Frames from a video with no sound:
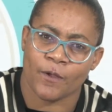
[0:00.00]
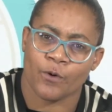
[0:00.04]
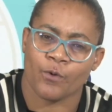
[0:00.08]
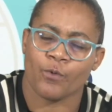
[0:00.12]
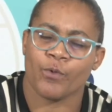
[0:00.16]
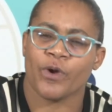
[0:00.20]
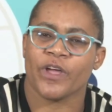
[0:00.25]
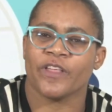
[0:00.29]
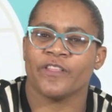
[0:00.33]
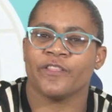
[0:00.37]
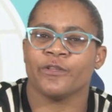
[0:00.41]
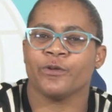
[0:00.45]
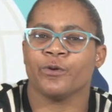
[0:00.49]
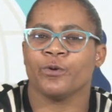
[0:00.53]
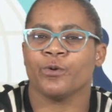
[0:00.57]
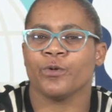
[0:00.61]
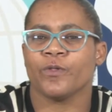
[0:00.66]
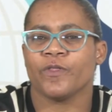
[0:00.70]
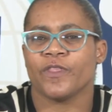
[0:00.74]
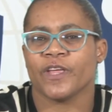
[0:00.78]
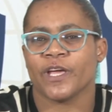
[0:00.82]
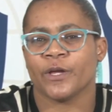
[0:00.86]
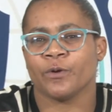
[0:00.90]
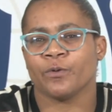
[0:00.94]
with
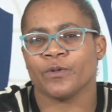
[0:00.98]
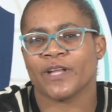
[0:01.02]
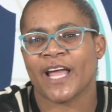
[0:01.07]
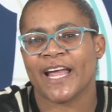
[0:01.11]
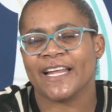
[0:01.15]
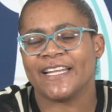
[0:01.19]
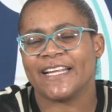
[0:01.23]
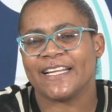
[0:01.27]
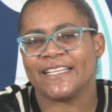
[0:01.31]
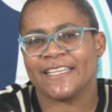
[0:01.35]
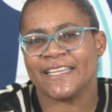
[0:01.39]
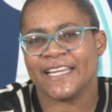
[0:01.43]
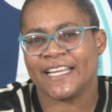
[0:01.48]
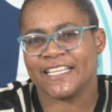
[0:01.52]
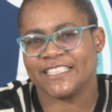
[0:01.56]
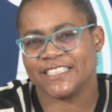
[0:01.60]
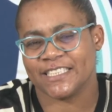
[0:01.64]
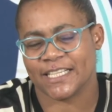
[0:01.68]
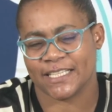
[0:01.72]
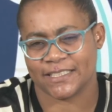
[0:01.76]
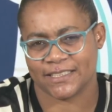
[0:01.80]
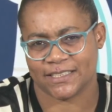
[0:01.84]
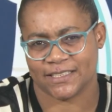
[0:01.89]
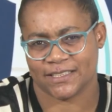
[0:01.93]
the United
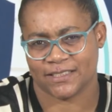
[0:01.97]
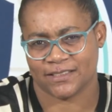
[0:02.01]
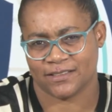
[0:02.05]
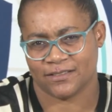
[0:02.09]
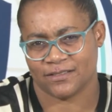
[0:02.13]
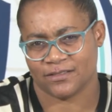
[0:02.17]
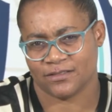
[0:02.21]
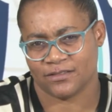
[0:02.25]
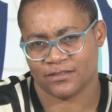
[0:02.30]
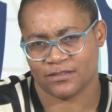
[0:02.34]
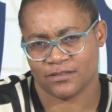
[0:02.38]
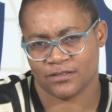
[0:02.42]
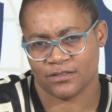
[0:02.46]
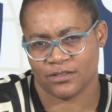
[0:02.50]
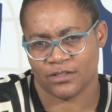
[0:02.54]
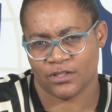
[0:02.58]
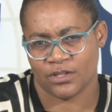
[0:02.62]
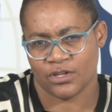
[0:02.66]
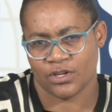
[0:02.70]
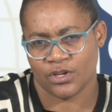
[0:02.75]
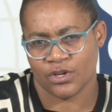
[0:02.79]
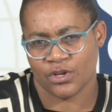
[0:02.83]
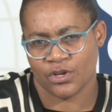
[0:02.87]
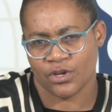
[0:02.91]
Nations.
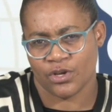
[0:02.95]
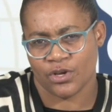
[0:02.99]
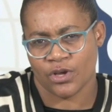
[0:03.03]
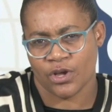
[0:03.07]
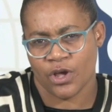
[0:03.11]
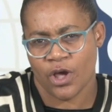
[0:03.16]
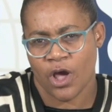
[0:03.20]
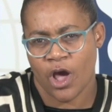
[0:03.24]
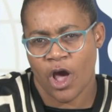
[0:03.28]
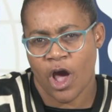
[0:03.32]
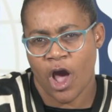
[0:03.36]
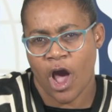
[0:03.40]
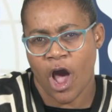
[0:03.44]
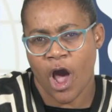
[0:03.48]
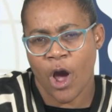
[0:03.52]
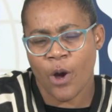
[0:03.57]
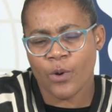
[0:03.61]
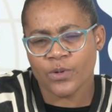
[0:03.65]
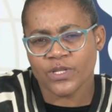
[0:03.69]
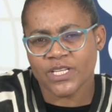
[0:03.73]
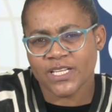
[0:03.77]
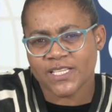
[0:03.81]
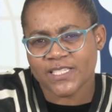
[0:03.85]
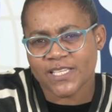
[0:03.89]

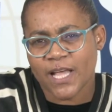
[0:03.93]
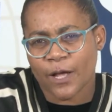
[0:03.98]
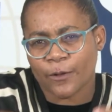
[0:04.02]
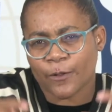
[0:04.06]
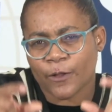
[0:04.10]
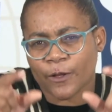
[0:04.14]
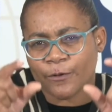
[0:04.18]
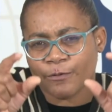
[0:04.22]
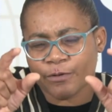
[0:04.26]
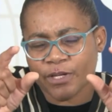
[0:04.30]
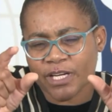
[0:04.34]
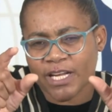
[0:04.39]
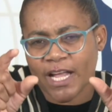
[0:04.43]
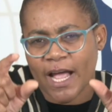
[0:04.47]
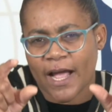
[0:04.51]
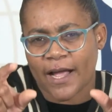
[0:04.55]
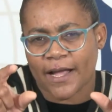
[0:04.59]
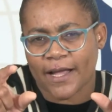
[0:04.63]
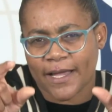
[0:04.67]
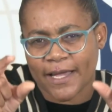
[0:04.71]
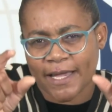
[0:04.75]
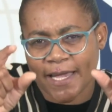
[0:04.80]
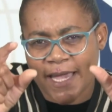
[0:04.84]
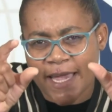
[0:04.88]
How did South
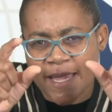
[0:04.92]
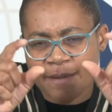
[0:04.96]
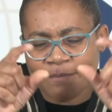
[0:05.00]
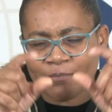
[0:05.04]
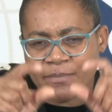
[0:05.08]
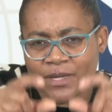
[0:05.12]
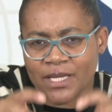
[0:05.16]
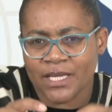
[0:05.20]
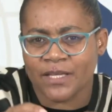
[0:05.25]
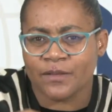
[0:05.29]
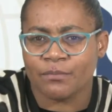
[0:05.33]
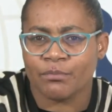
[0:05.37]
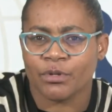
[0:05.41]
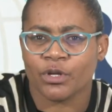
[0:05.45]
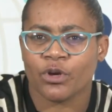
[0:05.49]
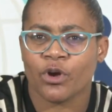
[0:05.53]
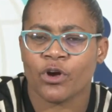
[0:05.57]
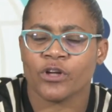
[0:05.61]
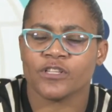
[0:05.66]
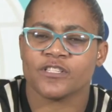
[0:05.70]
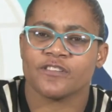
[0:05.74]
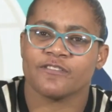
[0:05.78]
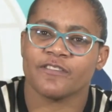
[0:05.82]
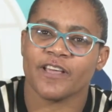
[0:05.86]
Africa came in?
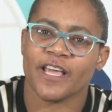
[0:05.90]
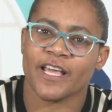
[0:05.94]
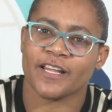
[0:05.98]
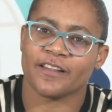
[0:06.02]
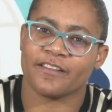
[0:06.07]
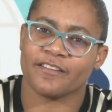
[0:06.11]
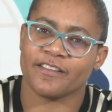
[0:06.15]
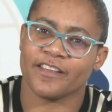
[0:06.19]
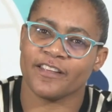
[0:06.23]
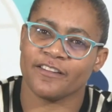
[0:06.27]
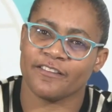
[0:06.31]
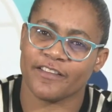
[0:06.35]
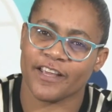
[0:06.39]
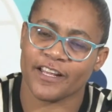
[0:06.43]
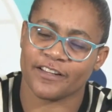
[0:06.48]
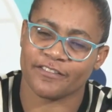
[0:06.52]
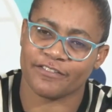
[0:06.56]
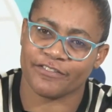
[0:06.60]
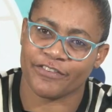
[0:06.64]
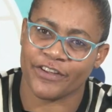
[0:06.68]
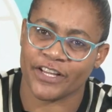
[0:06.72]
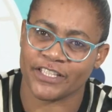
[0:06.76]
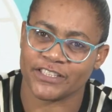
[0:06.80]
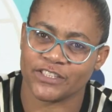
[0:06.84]
Because at
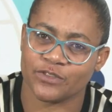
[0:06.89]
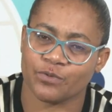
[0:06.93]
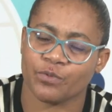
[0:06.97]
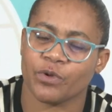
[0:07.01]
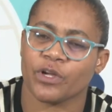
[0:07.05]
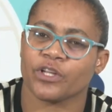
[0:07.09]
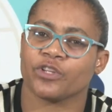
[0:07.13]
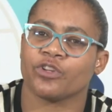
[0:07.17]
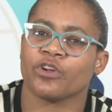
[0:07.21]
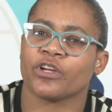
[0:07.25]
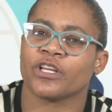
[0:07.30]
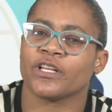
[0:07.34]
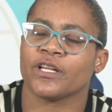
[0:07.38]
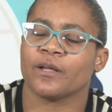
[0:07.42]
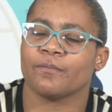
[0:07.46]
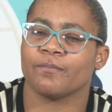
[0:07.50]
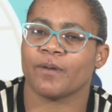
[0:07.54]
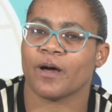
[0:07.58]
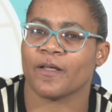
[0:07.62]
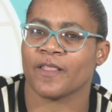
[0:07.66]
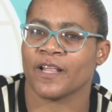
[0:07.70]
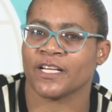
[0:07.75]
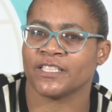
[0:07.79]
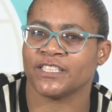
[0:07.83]
first we were talking
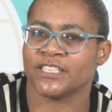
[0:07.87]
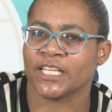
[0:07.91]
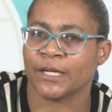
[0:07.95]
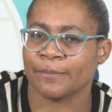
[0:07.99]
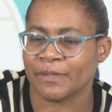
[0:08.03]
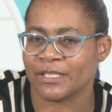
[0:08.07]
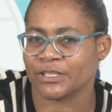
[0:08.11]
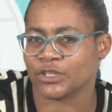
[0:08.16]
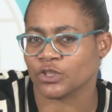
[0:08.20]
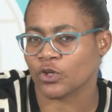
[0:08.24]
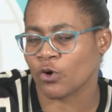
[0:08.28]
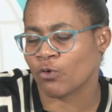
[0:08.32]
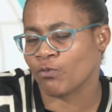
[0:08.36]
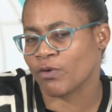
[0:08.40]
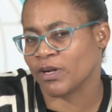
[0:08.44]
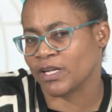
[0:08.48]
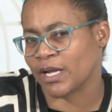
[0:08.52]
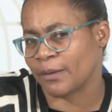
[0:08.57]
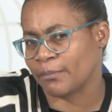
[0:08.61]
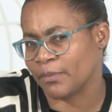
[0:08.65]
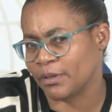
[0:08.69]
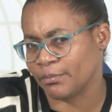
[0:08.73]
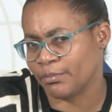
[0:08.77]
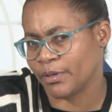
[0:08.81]
about the Germans over
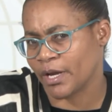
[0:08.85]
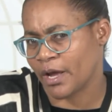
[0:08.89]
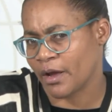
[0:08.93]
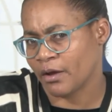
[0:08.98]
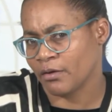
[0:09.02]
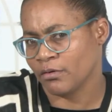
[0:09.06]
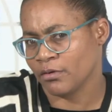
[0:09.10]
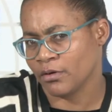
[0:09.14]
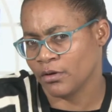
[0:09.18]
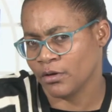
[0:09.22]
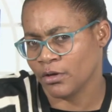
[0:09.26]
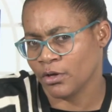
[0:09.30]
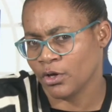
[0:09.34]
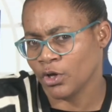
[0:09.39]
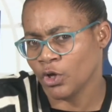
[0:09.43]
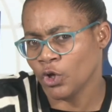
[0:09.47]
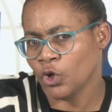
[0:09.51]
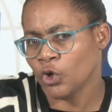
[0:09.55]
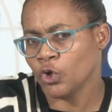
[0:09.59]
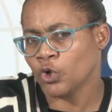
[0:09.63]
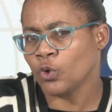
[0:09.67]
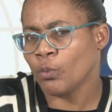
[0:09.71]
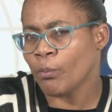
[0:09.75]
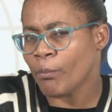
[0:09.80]
Namibia.
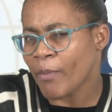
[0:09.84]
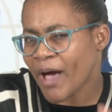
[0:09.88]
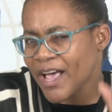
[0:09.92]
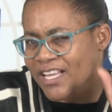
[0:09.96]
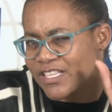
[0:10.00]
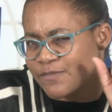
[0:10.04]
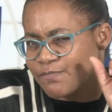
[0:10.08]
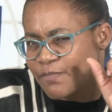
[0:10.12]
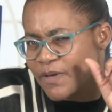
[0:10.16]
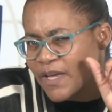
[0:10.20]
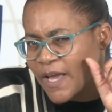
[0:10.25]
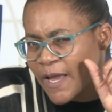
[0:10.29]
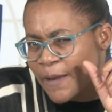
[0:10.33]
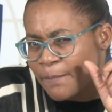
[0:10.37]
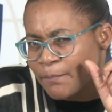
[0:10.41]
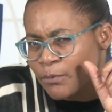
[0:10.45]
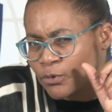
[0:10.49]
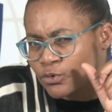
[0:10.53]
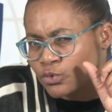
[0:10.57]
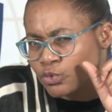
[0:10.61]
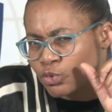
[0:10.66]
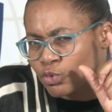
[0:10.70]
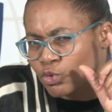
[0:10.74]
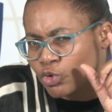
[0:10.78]
You must be
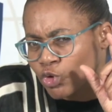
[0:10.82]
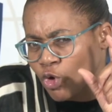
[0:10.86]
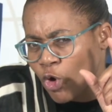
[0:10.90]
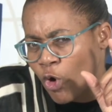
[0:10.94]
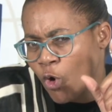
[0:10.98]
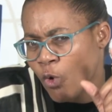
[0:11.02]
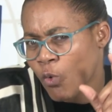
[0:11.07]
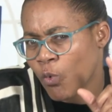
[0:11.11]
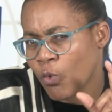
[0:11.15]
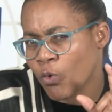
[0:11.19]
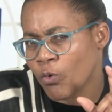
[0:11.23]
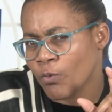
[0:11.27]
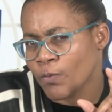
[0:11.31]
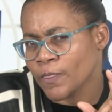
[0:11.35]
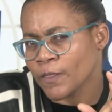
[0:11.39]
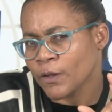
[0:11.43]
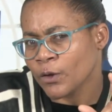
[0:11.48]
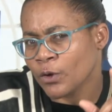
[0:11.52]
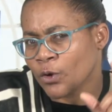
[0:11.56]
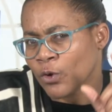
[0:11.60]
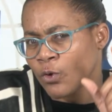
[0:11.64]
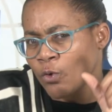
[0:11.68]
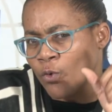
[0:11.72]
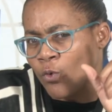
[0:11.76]
able to know
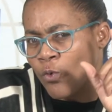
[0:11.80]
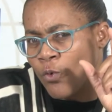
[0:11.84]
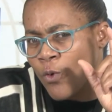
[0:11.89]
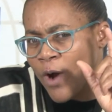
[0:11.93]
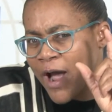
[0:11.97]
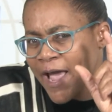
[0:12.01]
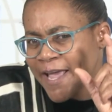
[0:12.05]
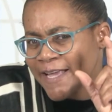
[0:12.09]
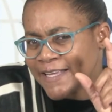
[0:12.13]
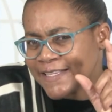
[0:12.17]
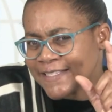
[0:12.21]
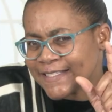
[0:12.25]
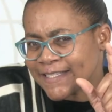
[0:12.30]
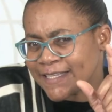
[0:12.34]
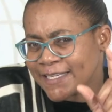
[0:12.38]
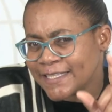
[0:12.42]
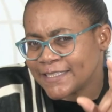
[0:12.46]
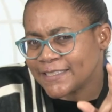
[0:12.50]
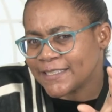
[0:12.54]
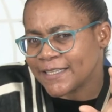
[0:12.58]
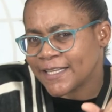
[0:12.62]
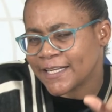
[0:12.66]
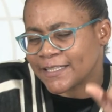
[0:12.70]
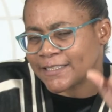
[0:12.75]
why is
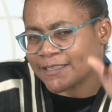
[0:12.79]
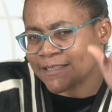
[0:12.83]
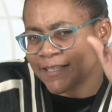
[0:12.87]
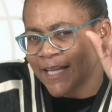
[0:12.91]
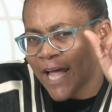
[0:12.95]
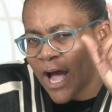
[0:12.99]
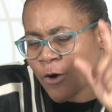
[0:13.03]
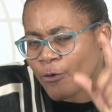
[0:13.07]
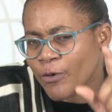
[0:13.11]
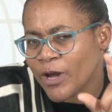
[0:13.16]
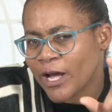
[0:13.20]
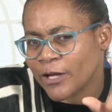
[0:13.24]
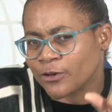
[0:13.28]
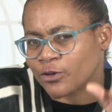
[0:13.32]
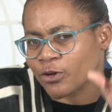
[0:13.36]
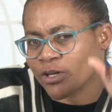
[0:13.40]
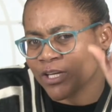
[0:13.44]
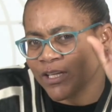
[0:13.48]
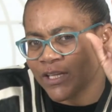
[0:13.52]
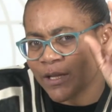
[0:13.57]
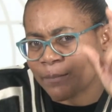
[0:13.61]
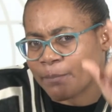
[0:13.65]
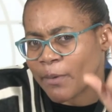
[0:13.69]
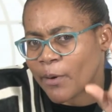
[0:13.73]
it that now we are
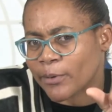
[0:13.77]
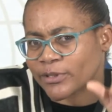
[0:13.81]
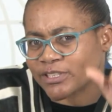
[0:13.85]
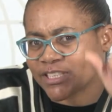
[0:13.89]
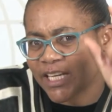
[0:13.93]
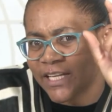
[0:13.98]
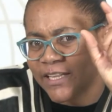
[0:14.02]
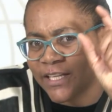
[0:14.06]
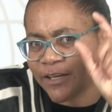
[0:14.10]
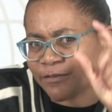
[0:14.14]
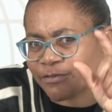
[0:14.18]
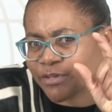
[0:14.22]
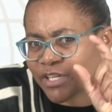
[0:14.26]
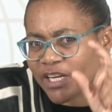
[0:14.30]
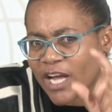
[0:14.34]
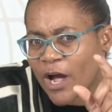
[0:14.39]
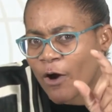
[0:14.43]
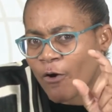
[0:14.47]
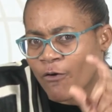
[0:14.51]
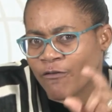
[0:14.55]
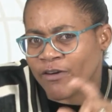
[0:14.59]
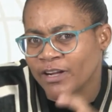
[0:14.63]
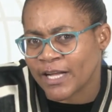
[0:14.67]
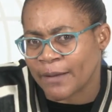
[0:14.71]
talking about South
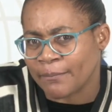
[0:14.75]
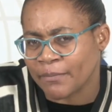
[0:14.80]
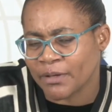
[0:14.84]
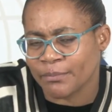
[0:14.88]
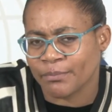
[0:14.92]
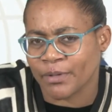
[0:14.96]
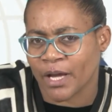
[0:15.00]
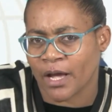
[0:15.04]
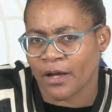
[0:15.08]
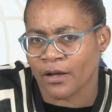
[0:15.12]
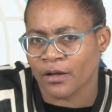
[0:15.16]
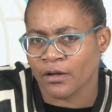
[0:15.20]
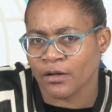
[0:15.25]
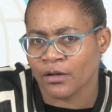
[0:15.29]
Africa over Namibia.